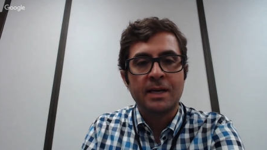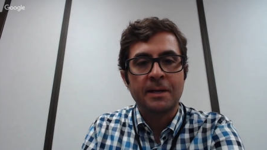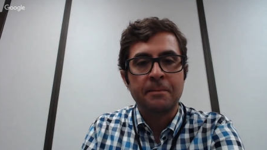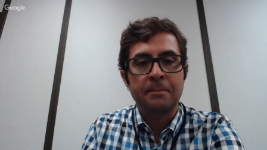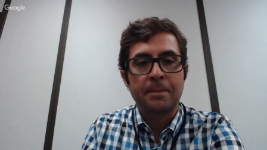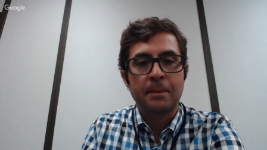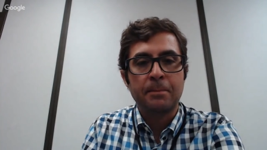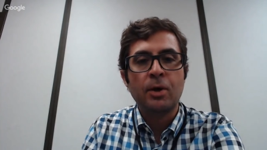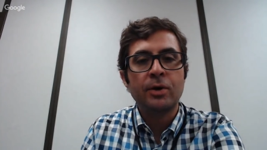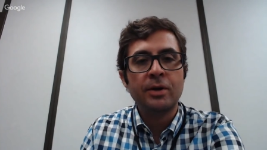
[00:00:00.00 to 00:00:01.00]

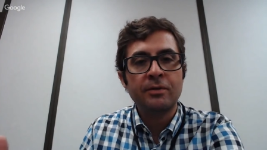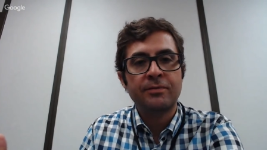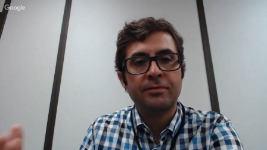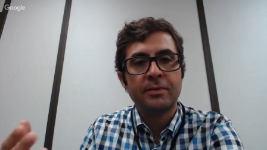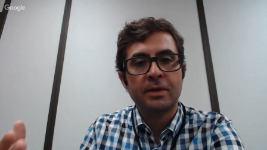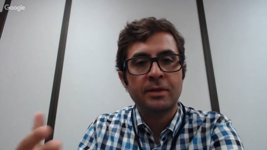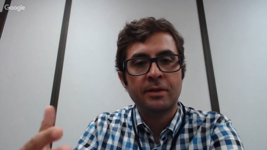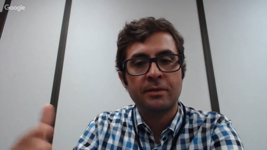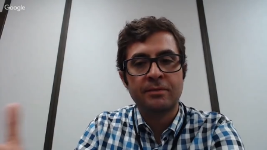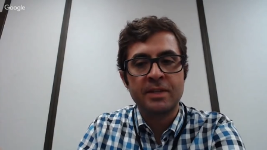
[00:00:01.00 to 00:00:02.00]
Part
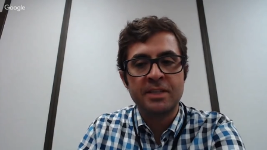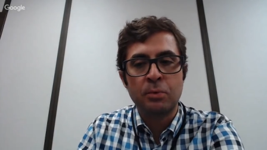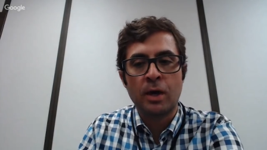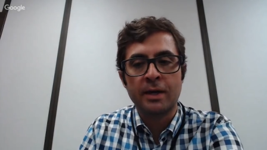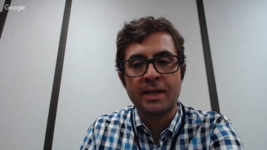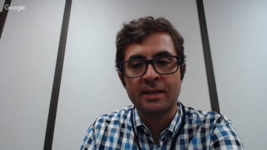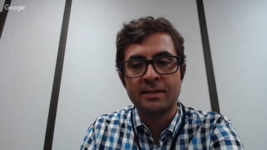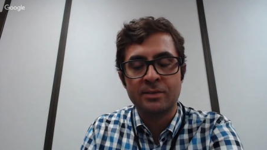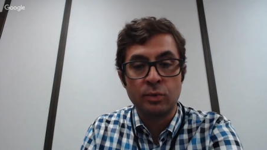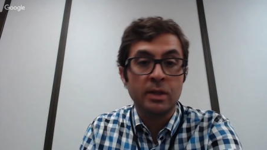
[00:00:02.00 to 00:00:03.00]
of these
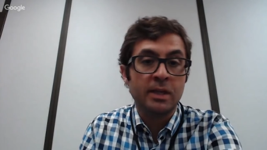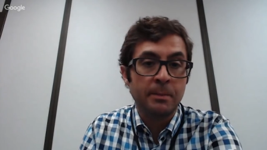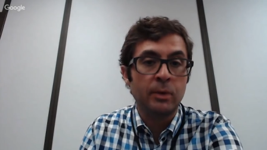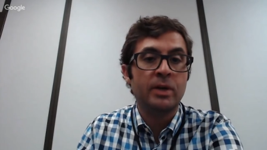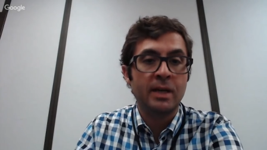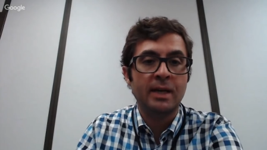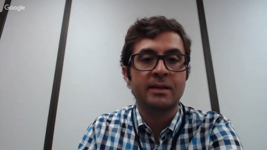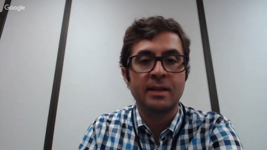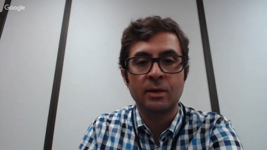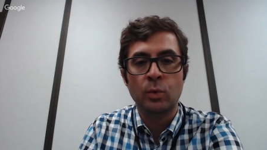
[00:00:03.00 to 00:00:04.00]
broadcasts is really about
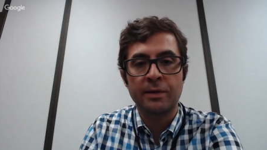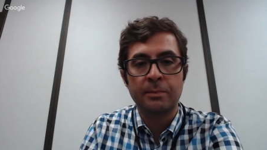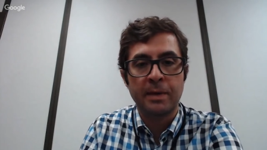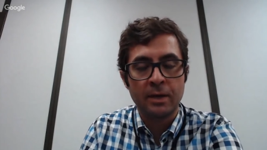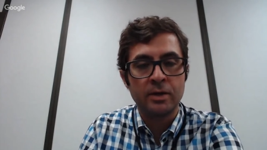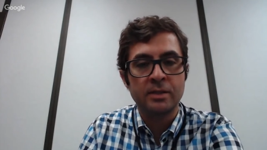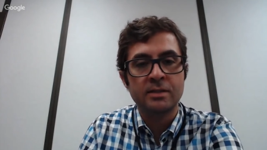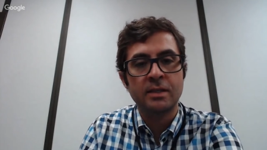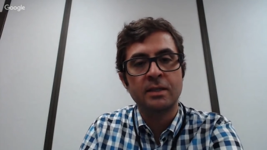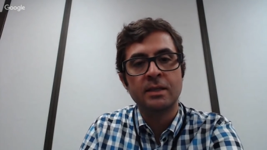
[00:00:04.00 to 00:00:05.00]
connecting with
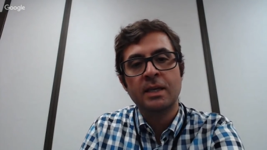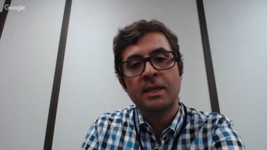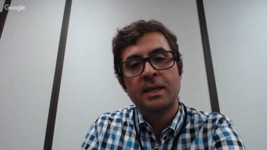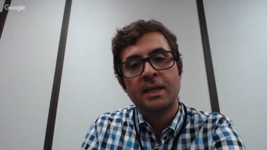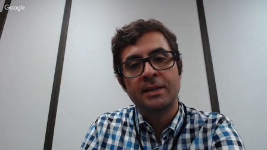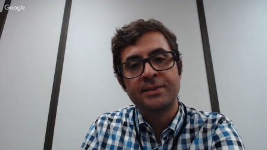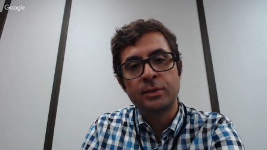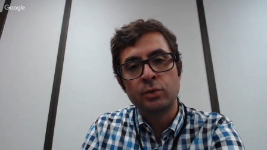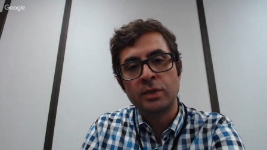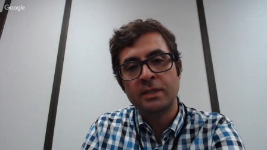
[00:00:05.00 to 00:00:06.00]
parents and
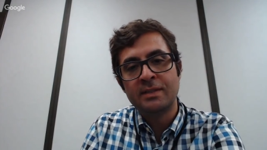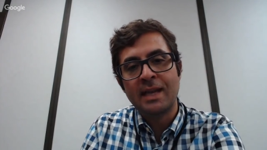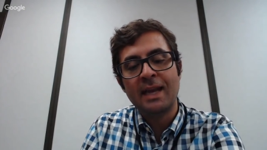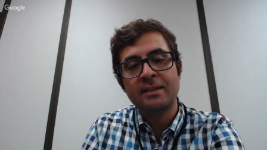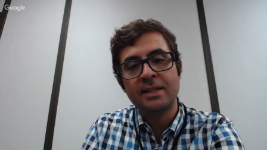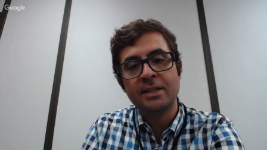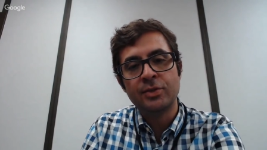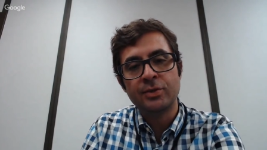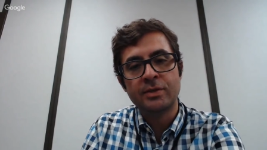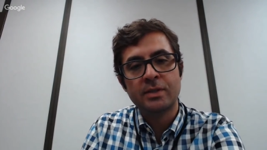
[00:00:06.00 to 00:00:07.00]
students
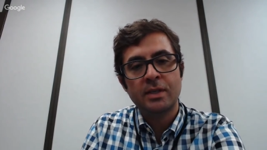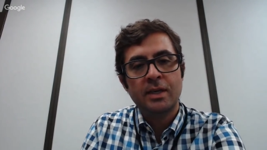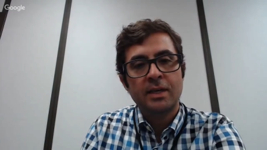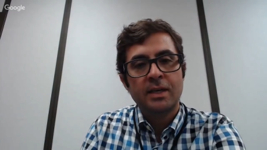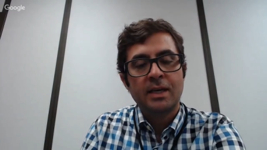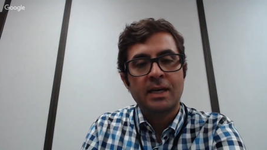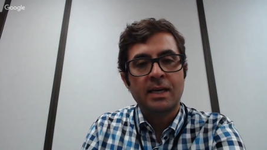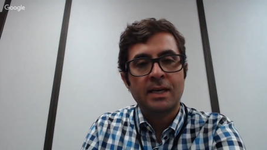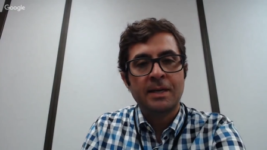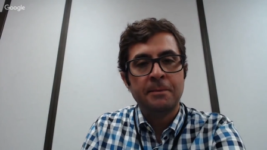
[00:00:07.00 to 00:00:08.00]
and teachers,
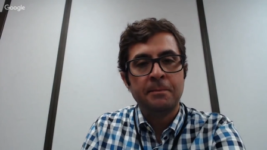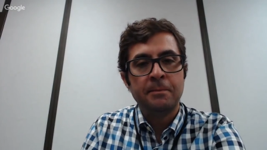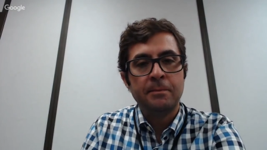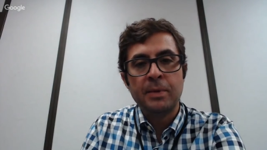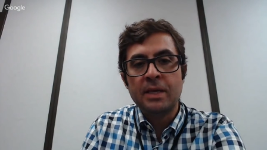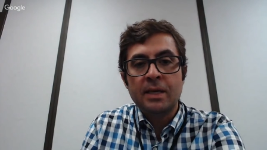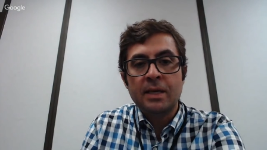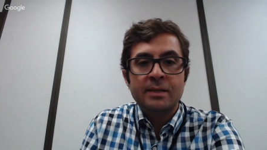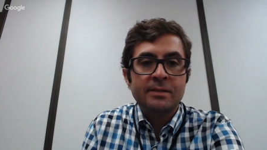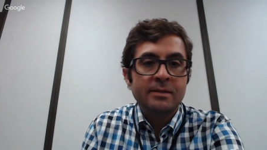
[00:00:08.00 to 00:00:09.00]

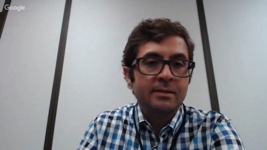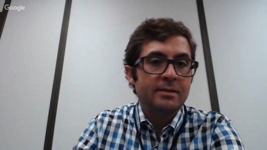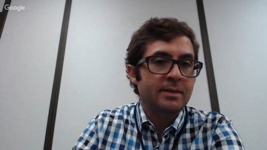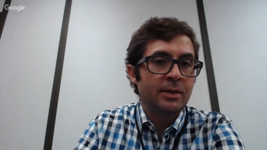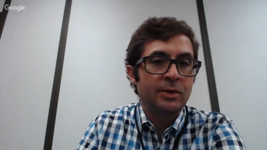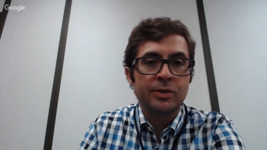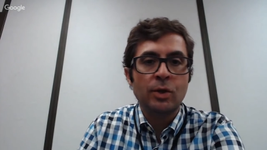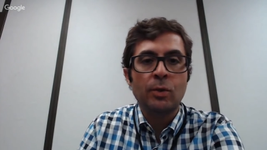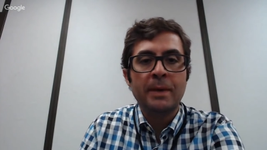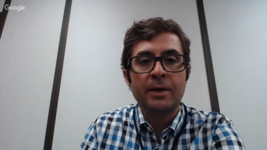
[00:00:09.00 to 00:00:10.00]
because
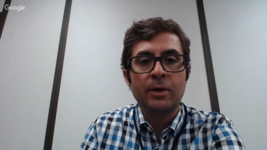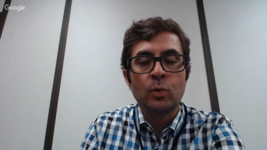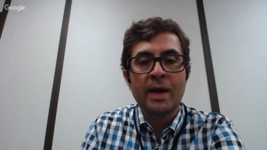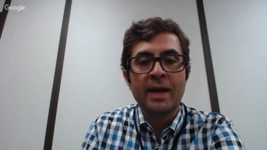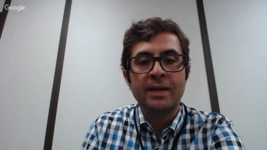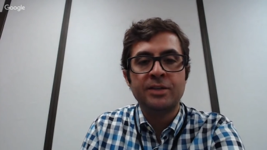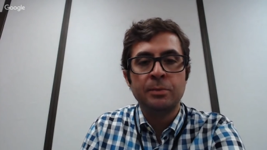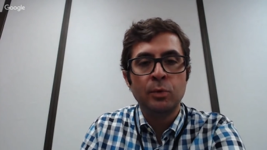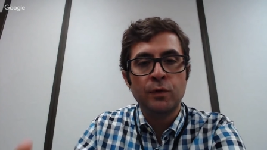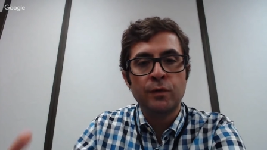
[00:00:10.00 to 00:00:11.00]
there's no better
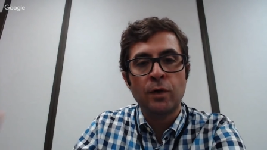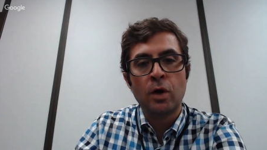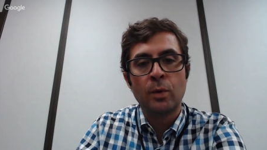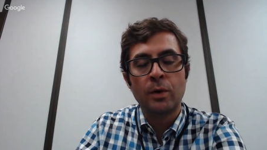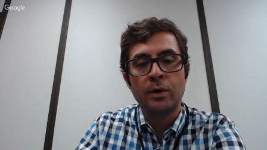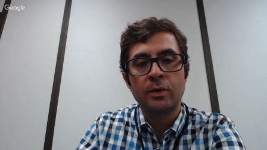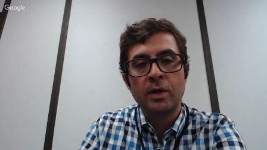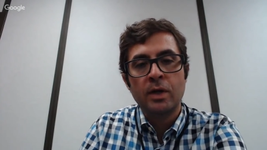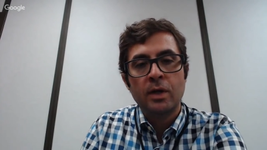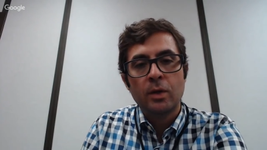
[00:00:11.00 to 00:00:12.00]
way to move
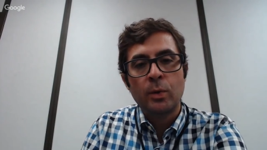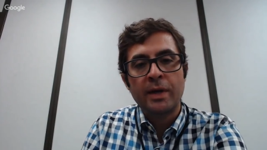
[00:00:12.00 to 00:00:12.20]
forward